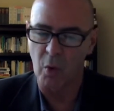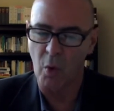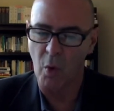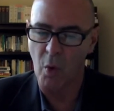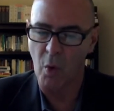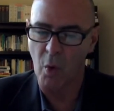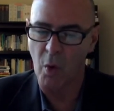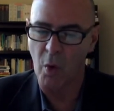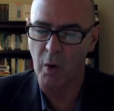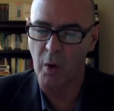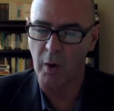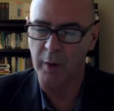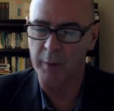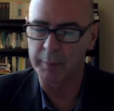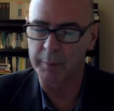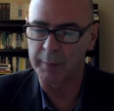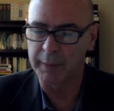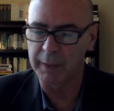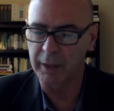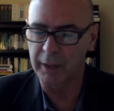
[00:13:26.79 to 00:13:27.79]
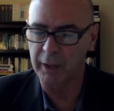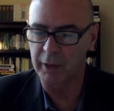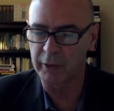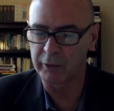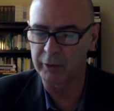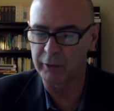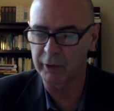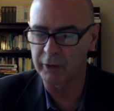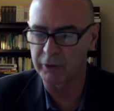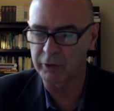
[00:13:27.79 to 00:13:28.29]
or
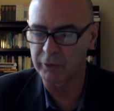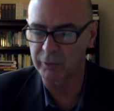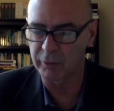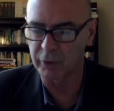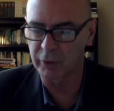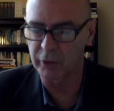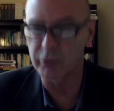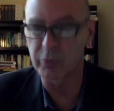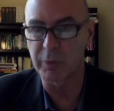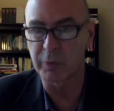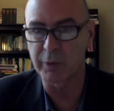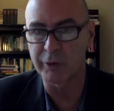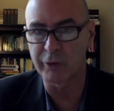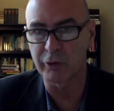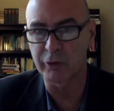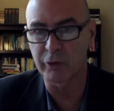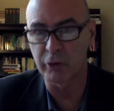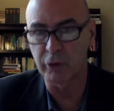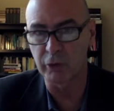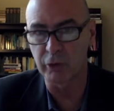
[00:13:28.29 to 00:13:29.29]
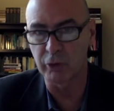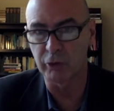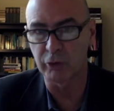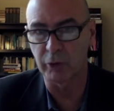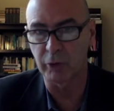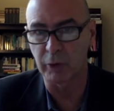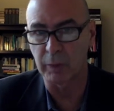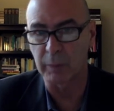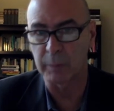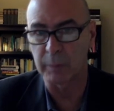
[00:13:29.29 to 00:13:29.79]
because it's virtuous to do
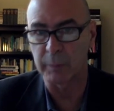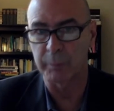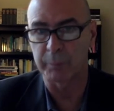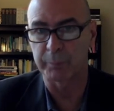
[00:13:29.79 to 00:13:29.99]
so.